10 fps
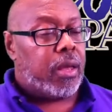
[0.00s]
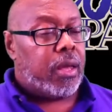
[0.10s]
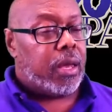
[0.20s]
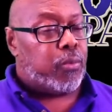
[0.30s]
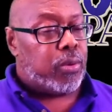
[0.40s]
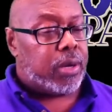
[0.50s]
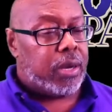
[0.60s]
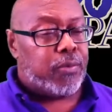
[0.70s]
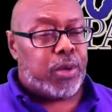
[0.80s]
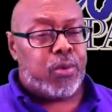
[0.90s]
It will
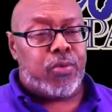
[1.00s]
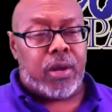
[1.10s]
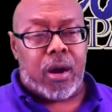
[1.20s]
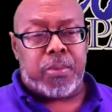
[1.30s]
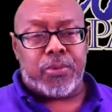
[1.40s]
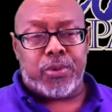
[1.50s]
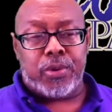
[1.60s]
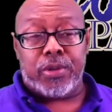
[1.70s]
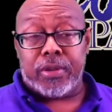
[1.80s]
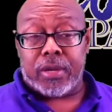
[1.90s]
give you the
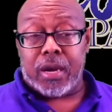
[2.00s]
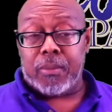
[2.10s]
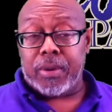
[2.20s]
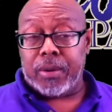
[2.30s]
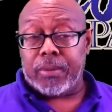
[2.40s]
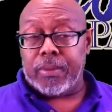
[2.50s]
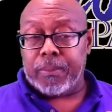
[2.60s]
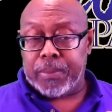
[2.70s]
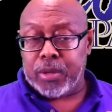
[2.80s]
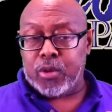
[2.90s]
opportunity to come and
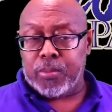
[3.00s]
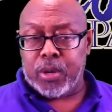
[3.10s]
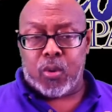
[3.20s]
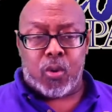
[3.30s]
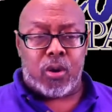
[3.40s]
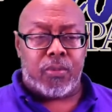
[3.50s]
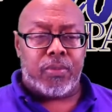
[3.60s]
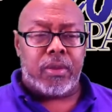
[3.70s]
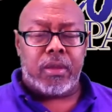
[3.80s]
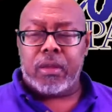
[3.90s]
give you
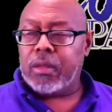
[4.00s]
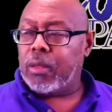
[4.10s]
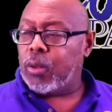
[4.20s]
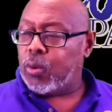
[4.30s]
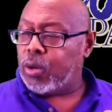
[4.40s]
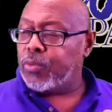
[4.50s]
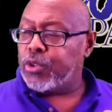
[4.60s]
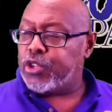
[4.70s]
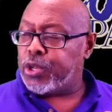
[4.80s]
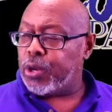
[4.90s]
on
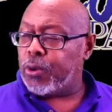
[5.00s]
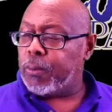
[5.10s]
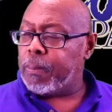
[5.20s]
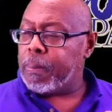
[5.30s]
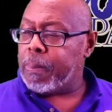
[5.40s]
the show